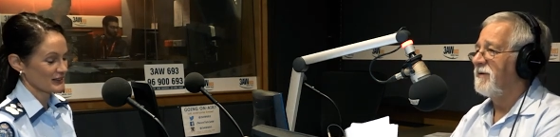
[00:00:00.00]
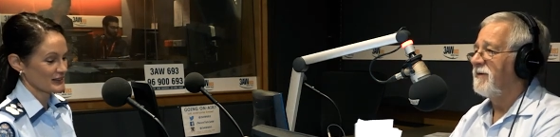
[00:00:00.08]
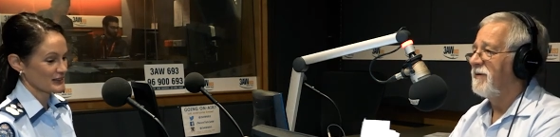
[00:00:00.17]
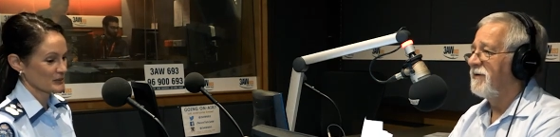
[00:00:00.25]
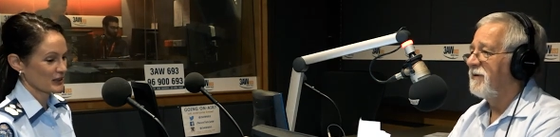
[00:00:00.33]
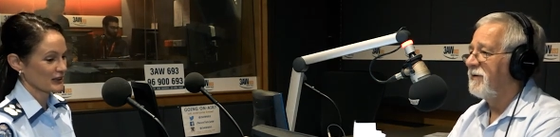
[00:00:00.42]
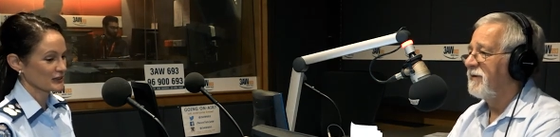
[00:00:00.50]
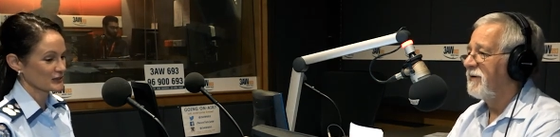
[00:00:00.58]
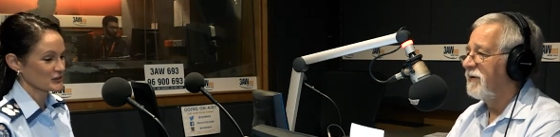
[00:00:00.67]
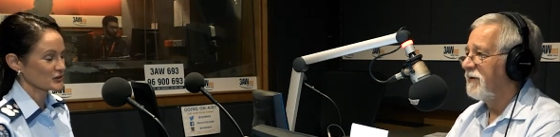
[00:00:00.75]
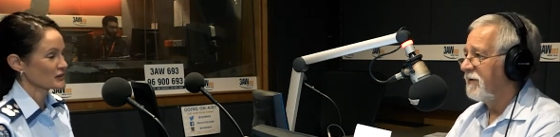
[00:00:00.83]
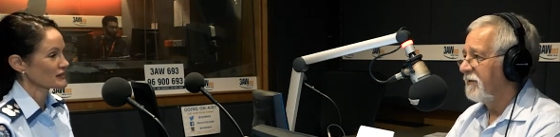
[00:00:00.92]
Speaker 1: uh, some
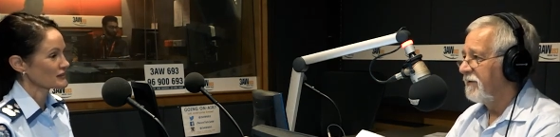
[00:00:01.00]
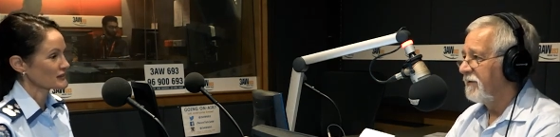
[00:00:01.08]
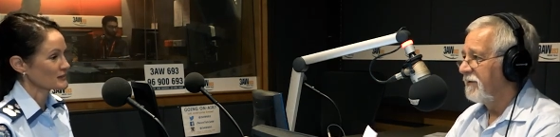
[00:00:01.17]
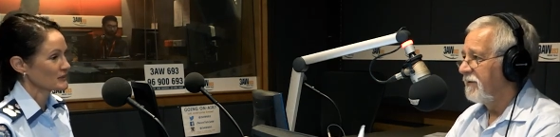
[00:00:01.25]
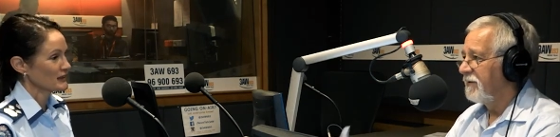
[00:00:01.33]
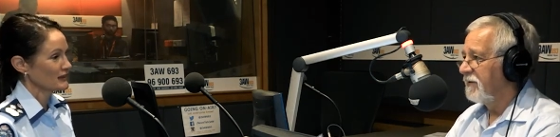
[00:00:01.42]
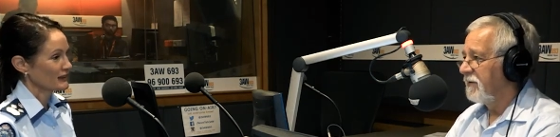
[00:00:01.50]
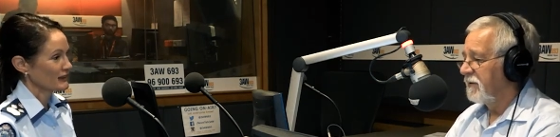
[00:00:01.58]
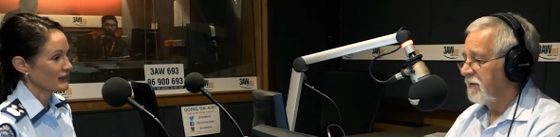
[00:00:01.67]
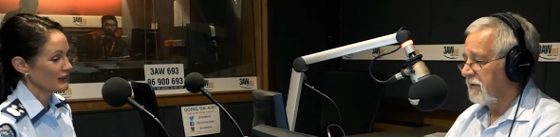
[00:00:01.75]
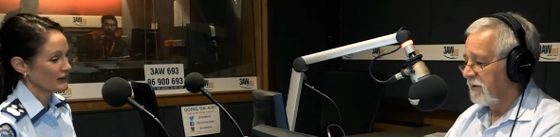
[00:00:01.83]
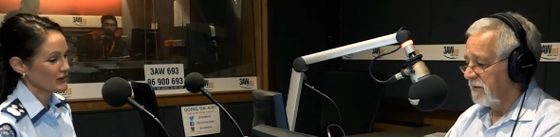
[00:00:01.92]
colourful criticism.
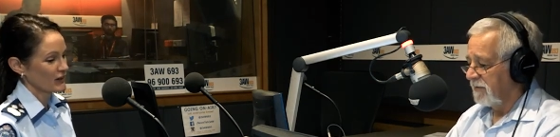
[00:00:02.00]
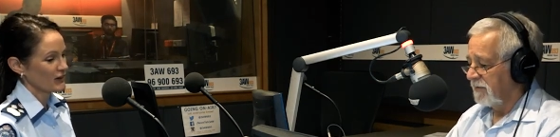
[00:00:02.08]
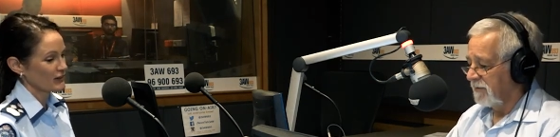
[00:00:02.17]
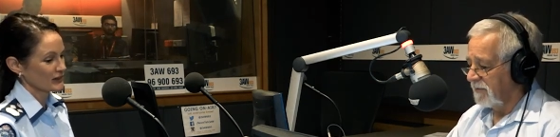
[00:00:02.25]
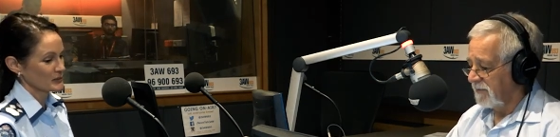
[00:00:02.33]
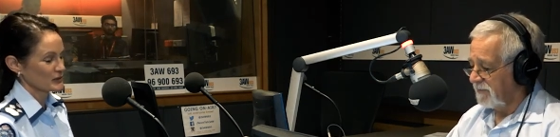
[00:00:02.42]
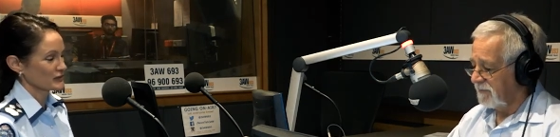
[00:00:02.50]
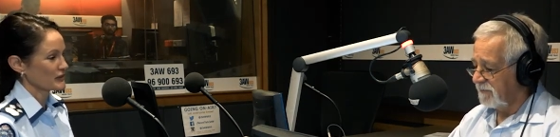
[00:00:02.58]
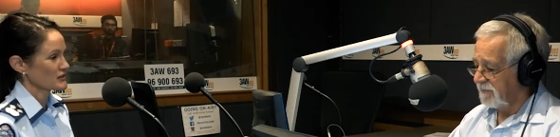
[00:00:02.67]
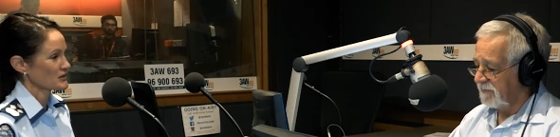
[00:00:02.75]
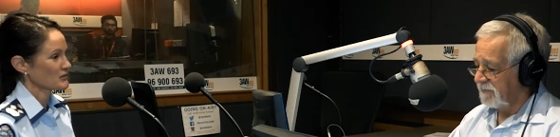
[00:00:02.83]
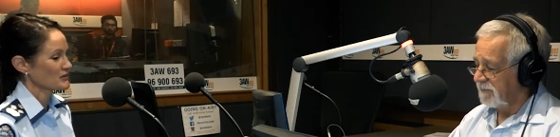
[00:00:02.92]
Uh, they're a highly
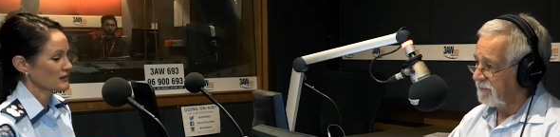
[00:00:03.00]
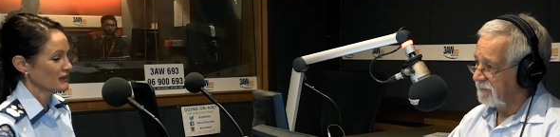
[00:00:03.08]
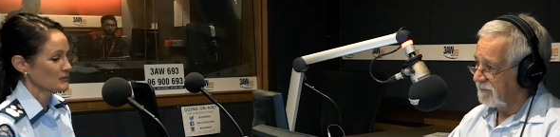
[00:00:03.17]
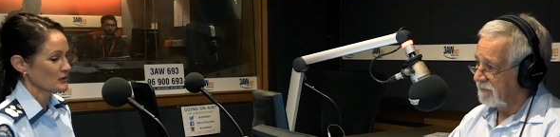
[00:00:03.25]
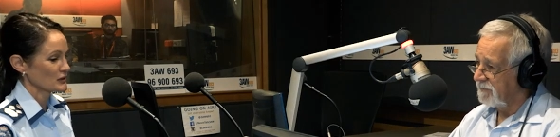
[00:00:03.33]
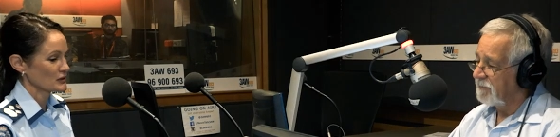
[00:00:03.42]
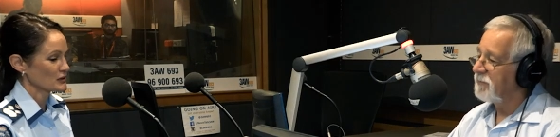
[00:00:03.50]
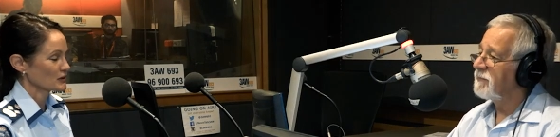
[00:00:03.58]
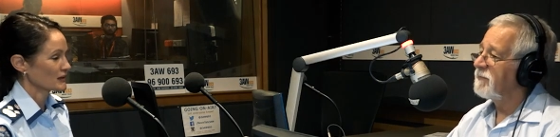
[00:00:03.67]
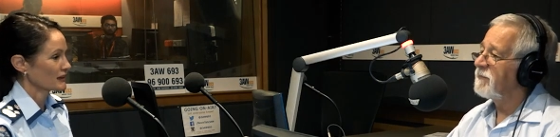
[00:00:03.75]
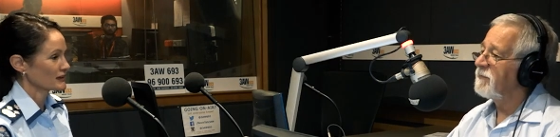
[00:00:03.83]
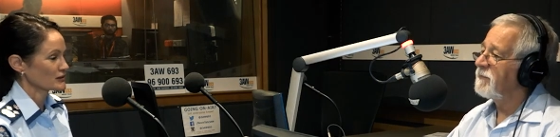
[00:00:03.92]
professional team who
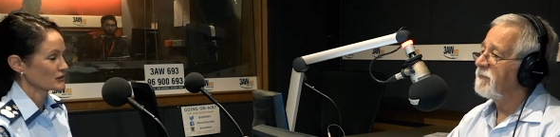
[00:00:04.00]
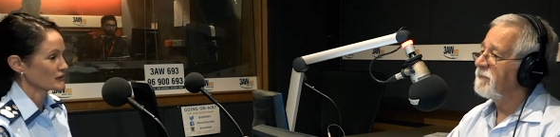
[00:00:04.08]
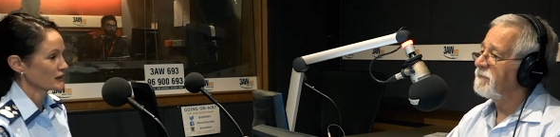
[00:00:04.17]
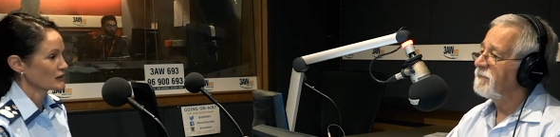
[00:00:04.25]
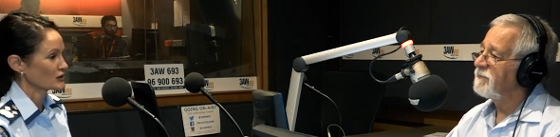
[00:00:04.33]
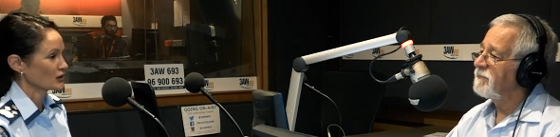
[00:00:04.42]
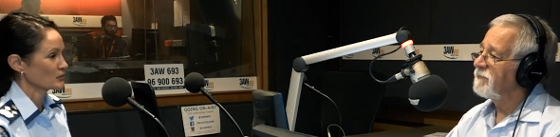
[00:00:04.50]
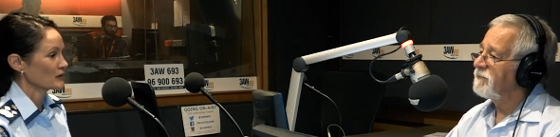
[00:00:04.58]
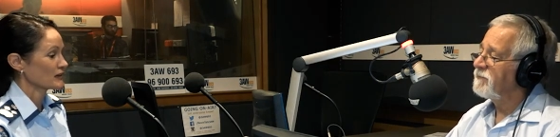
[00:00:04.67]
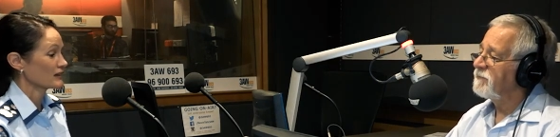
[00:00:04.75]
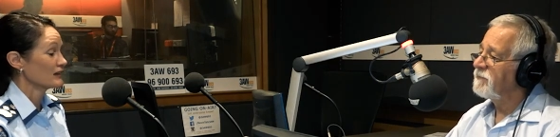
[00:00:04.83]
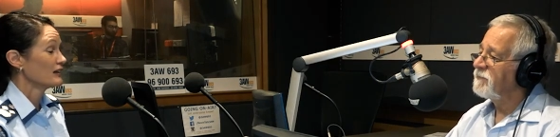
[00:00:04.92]
do a, a terrific job
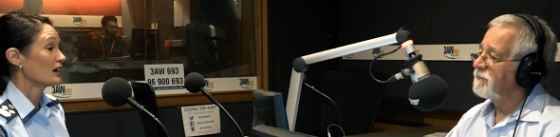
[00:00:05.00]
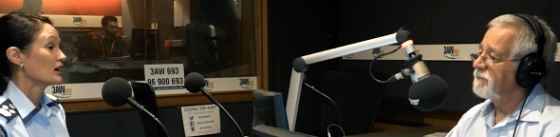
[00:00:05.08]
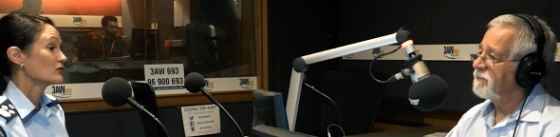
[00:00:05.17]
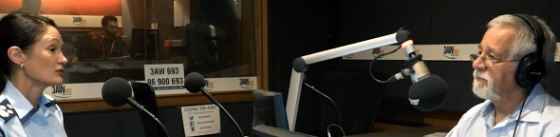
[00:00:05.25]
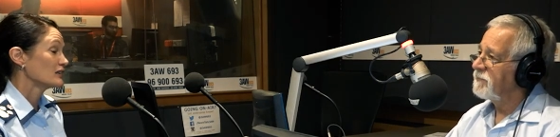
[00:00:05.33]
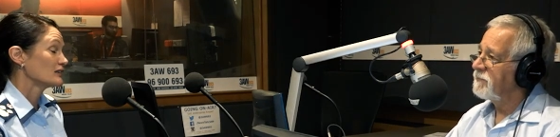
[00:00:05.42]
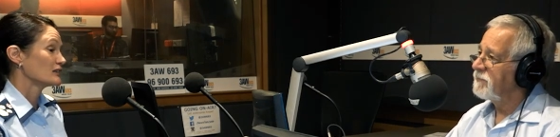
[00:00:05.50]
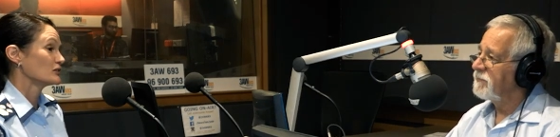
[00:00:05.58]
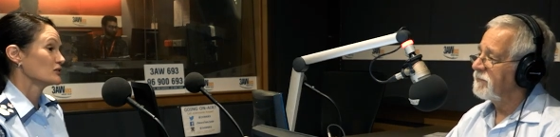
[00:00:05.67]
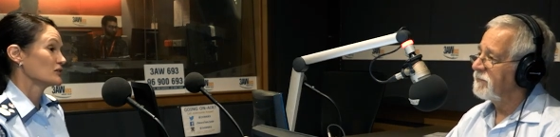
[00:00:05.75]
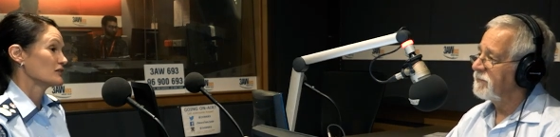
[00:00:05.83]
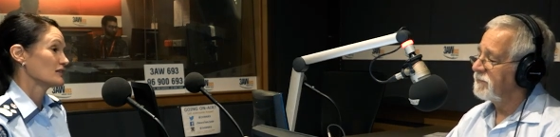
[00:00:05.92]
with a, a really
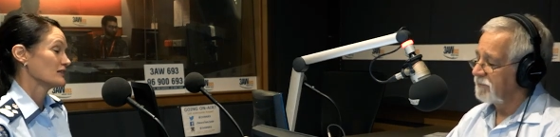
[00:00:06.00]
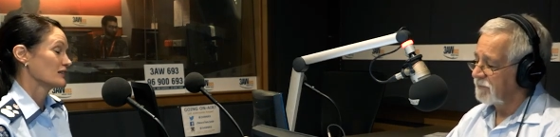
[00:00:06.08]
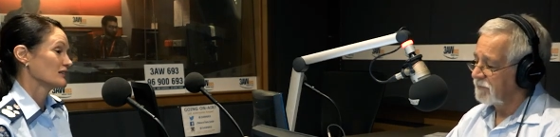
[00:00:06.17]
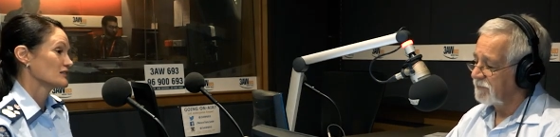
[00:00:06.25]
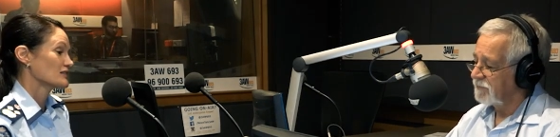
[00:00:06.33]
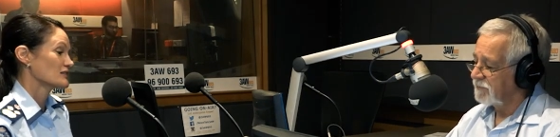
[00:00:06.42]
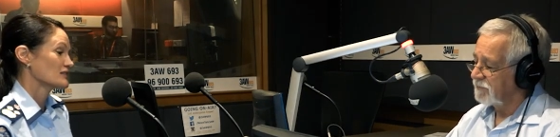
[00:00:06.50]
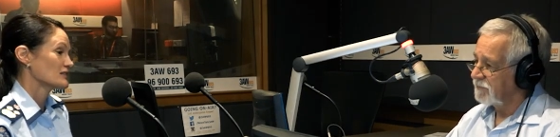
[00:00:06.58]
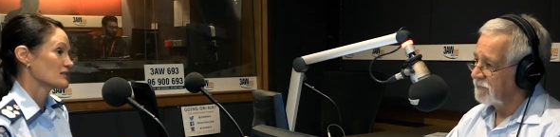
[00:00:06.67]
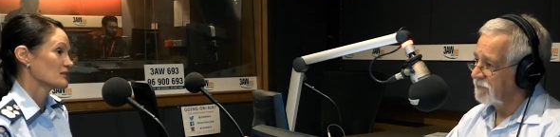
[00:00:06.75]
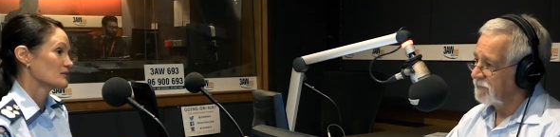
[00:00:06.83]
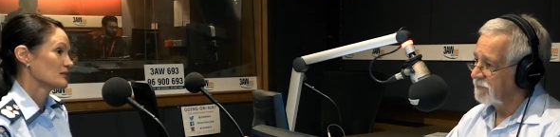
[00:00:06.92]
good intelligence
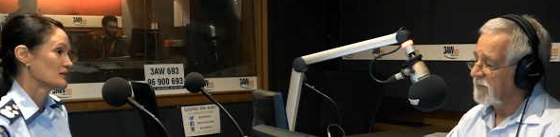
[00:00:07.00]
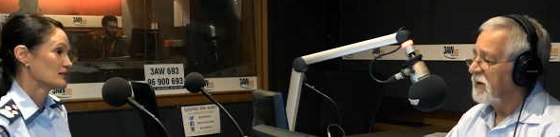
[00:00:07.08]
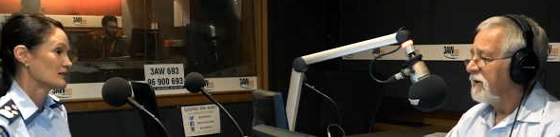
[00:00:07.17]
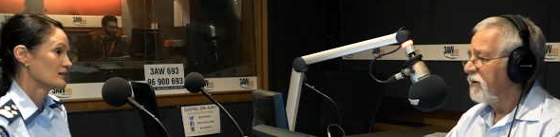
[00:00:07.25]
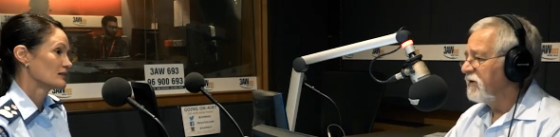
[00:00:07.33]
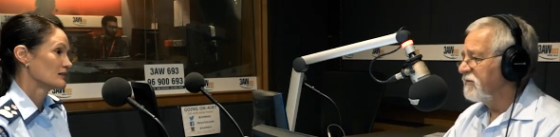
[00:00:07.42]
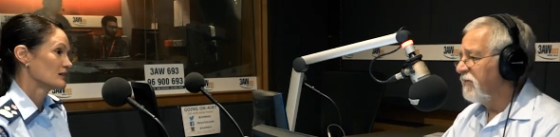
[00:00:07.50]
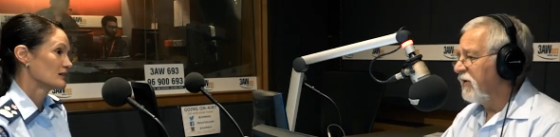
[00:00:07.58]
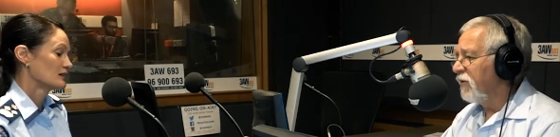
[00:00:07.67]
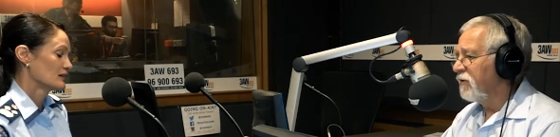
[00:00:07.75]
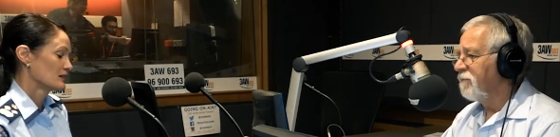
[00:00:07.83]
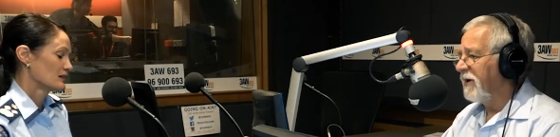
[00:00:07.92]
system. Is
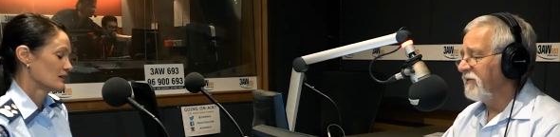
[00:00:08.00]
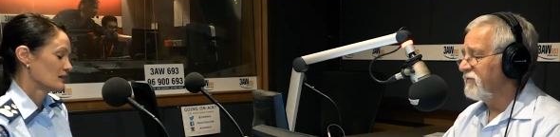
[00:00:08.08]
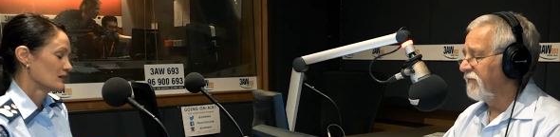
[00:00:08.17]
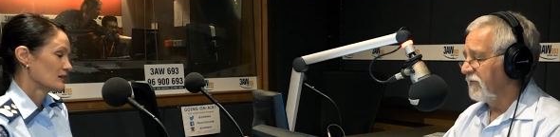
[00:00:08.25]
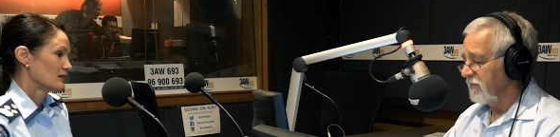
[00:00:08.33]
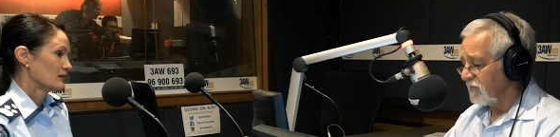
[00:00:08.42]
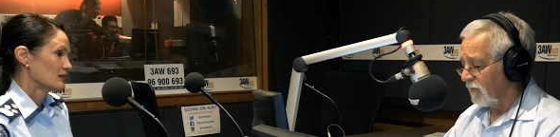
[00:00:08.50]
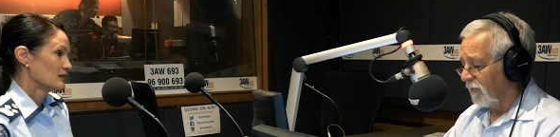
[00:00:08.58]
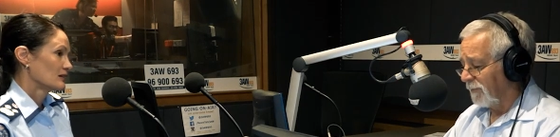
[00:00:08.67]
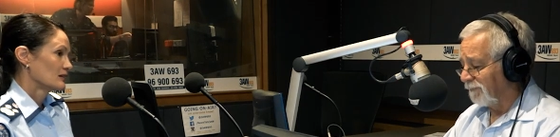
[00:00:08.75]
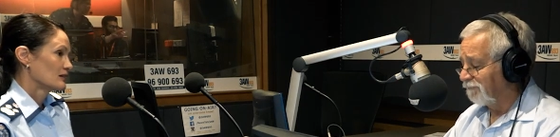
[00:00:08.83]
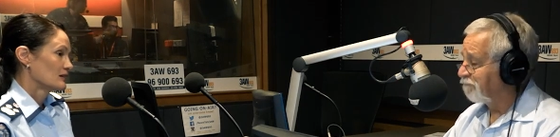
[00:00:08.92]
Minogue punished for this or not?